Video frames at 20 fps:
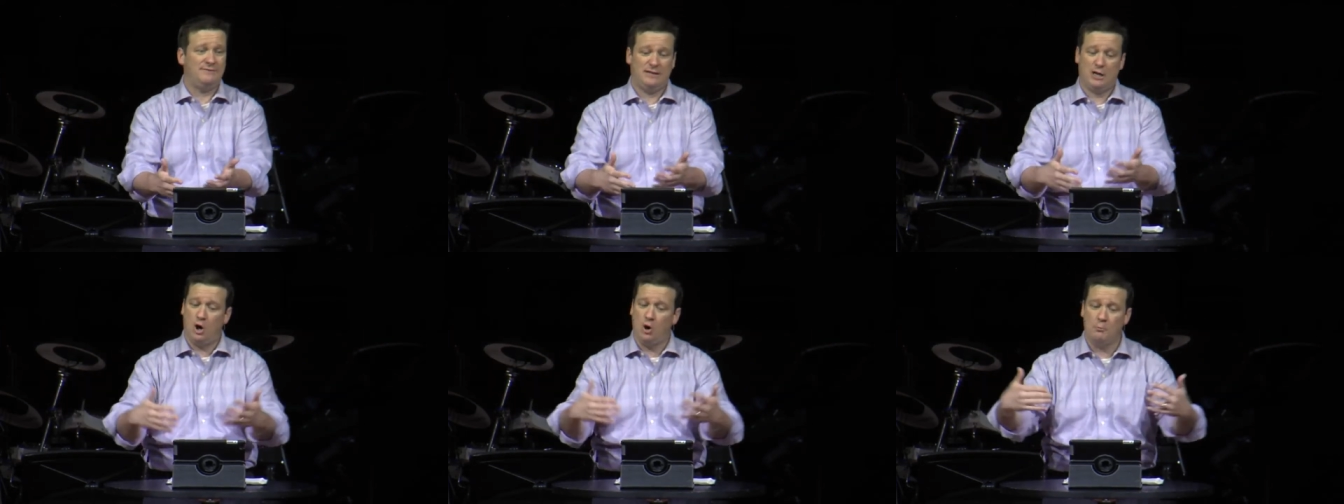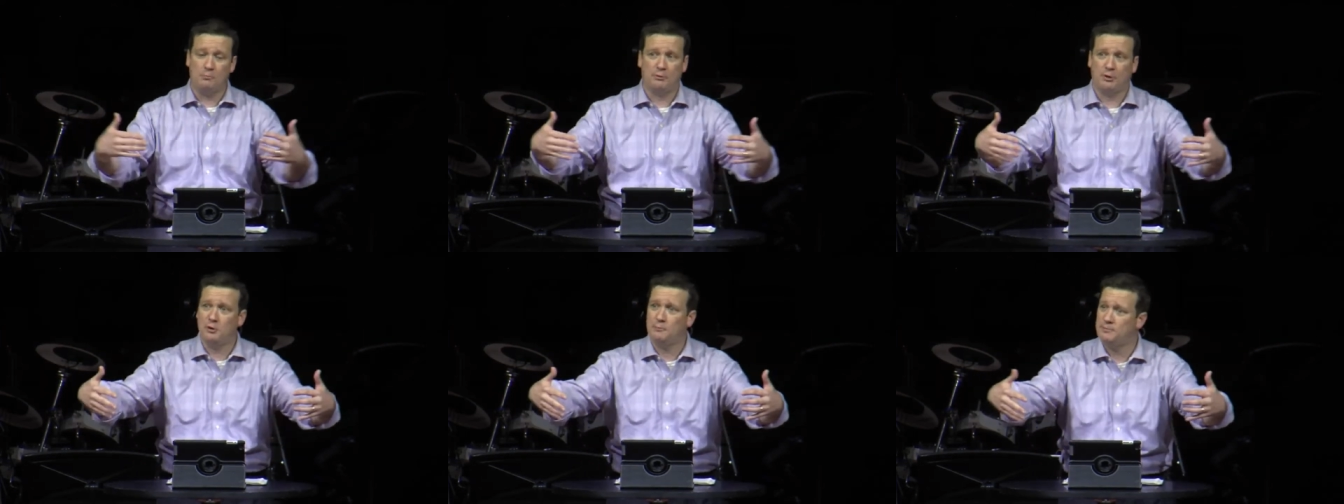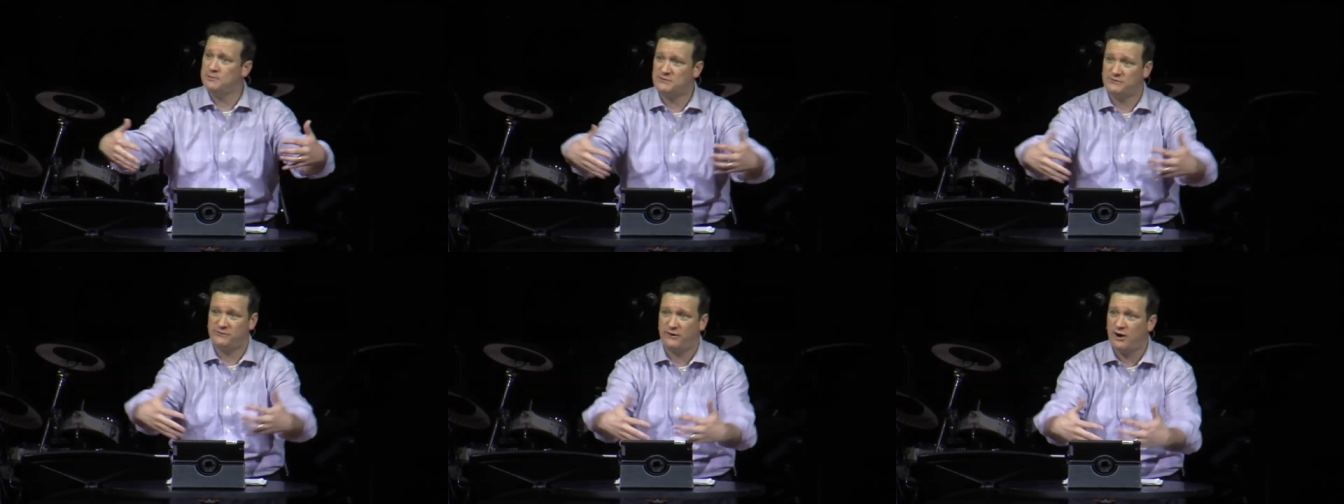and the whole
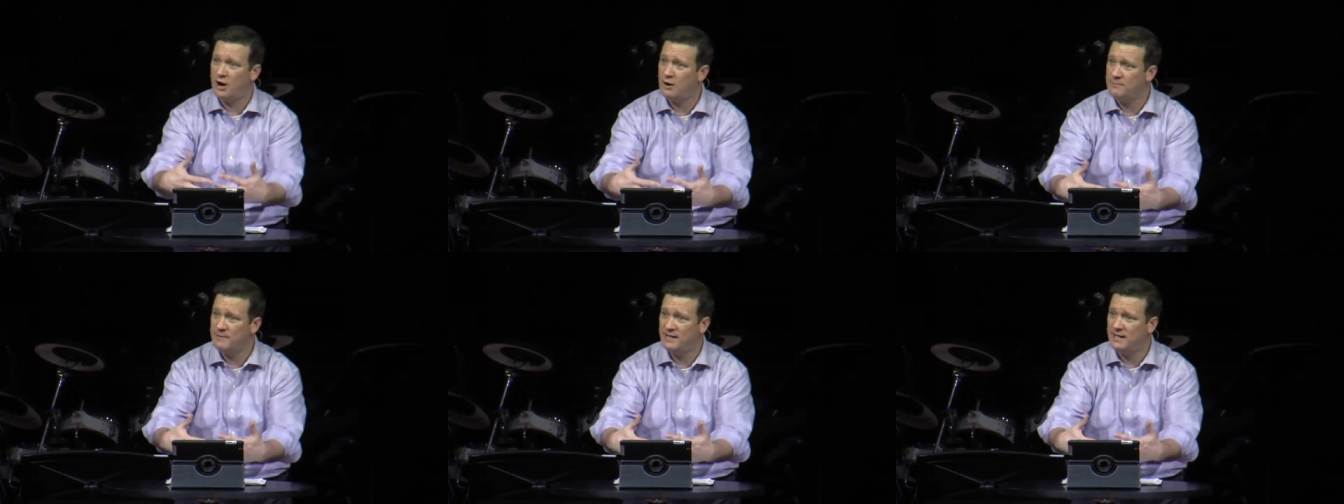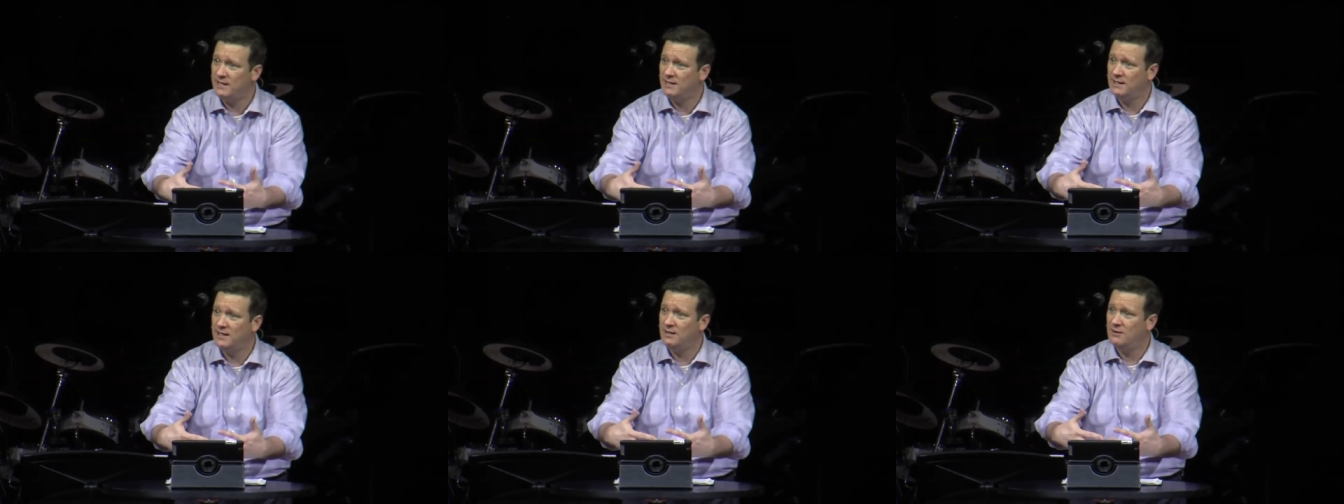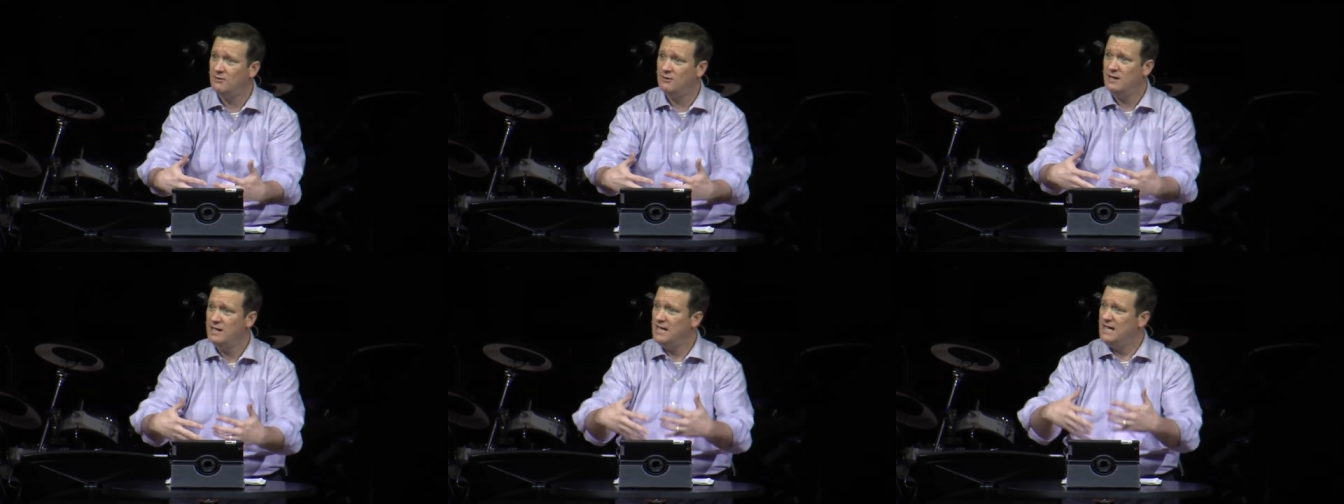purpose for our being
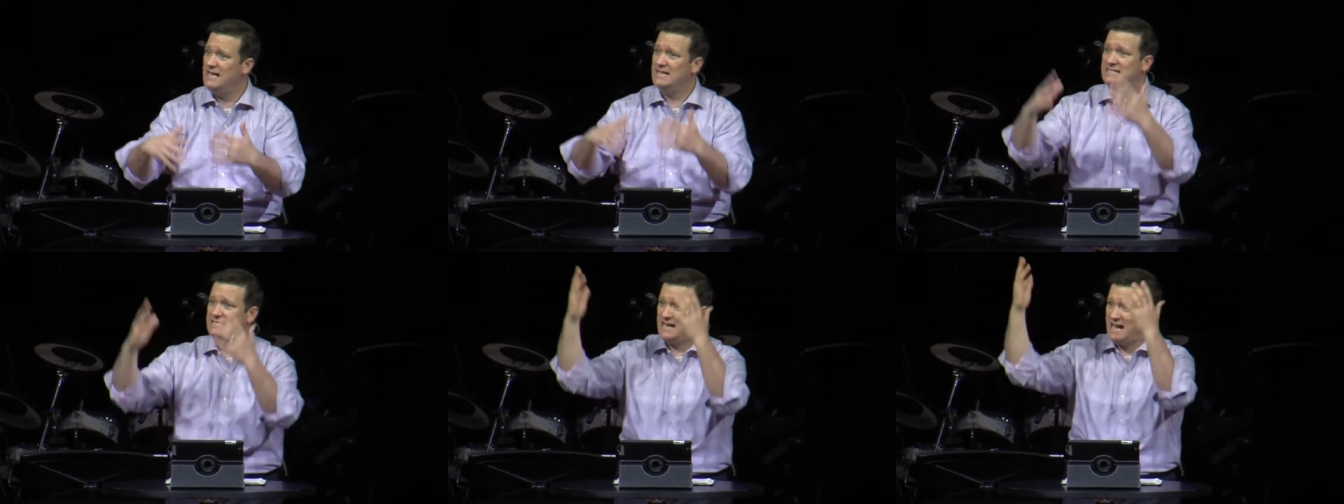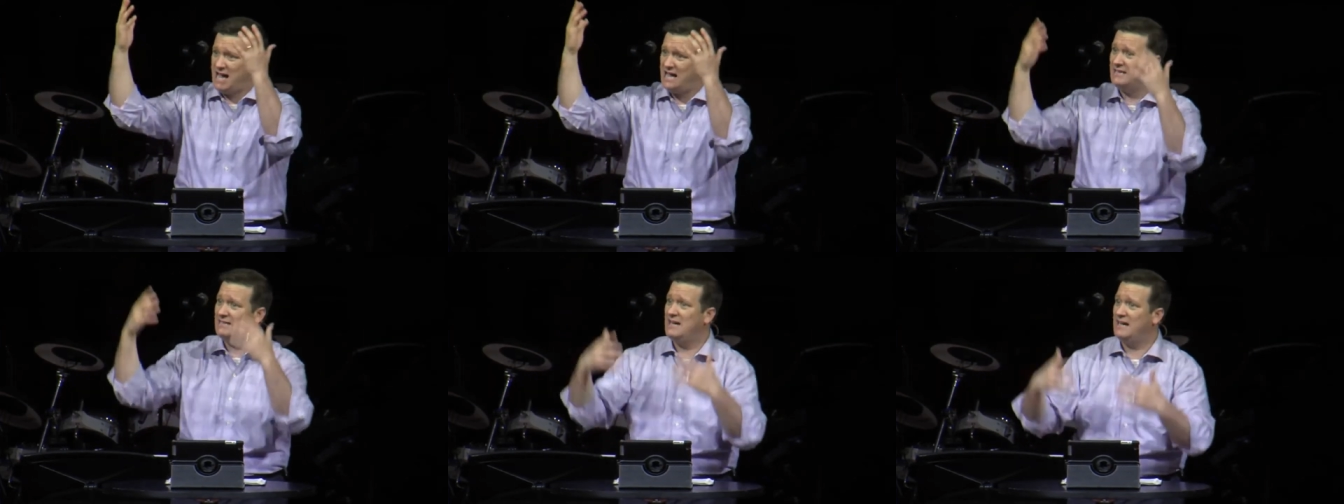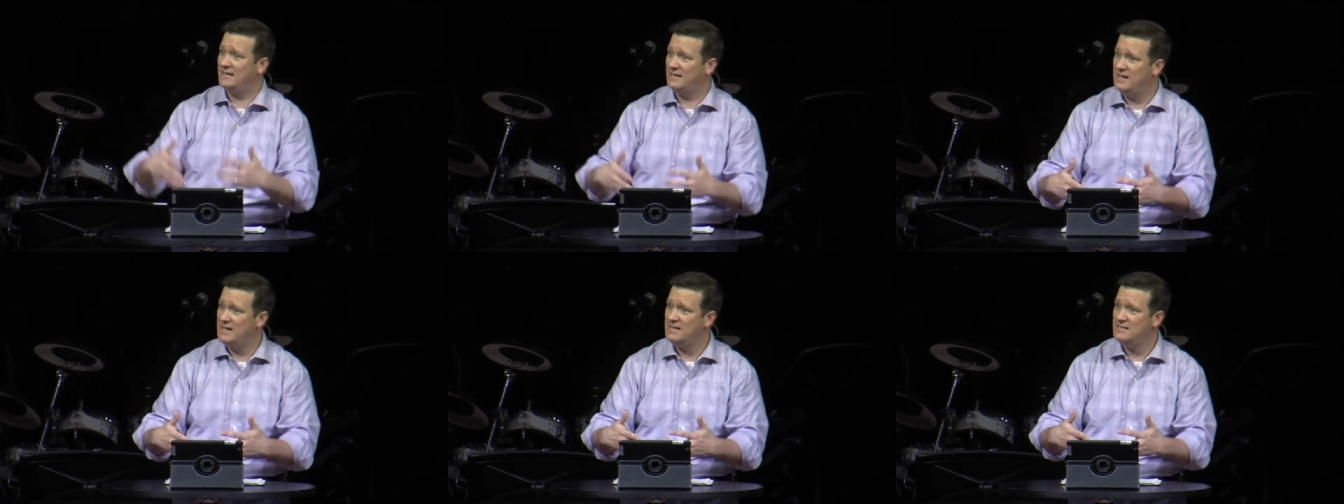here is God,
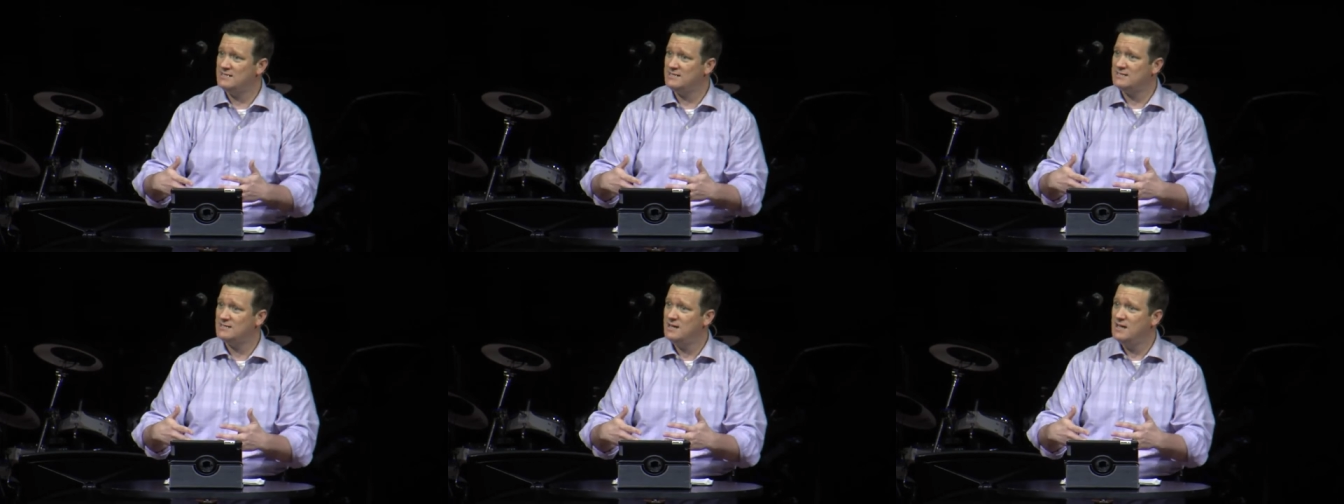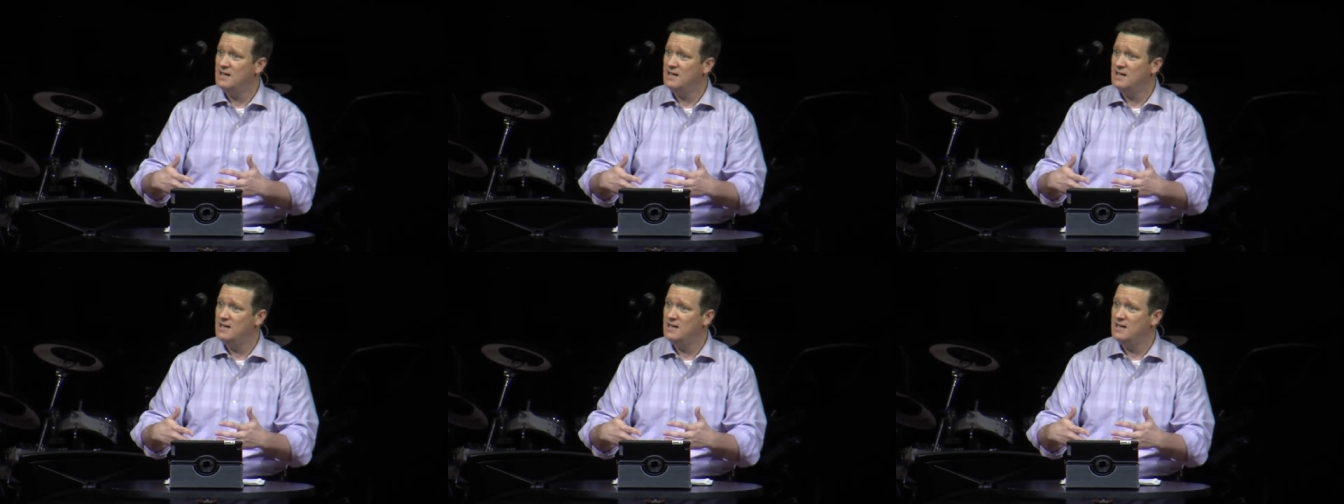not us,